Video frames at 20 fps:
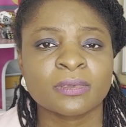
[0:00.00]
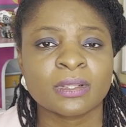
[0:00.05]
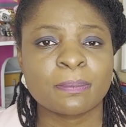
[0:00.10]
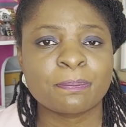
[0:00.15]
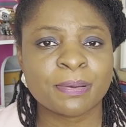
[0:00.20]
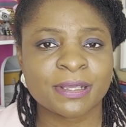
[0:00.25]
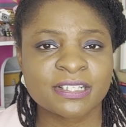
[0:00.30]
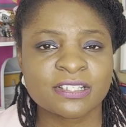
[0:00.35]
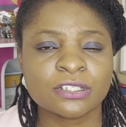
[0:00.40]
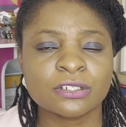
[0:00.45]

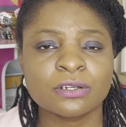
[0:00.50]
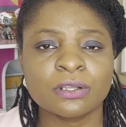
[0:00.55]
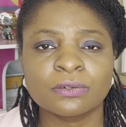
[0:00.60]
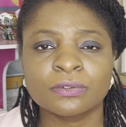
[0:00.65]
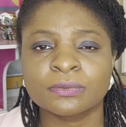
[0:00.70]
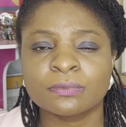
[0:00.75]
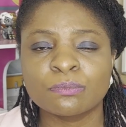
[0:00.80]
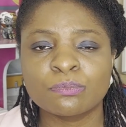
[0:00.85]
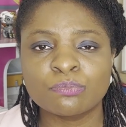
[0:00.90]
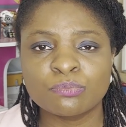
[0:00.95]

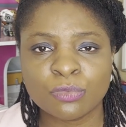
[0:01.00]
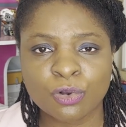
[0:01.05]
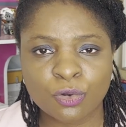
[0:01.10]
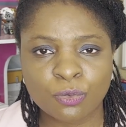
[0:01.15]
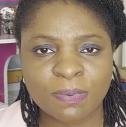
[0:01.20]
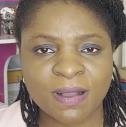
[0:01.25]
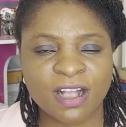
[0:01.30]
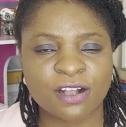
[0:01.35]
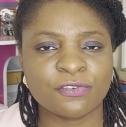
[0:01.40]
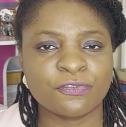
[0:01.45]
personal
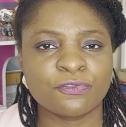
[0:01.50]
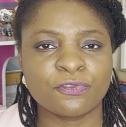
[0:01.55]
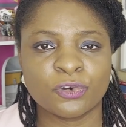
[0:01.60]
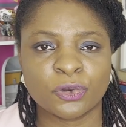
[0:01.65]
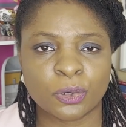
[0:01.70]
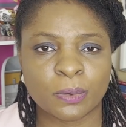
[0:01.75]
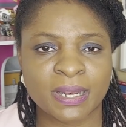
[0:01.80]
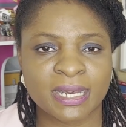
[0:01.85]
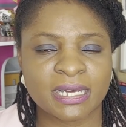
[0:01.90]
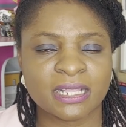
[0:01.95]
mobile phone
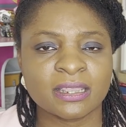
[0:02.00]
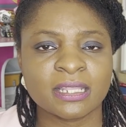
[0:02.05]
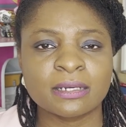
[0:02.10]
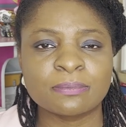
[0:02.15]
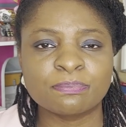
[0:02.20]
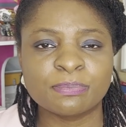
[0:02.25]
or anything.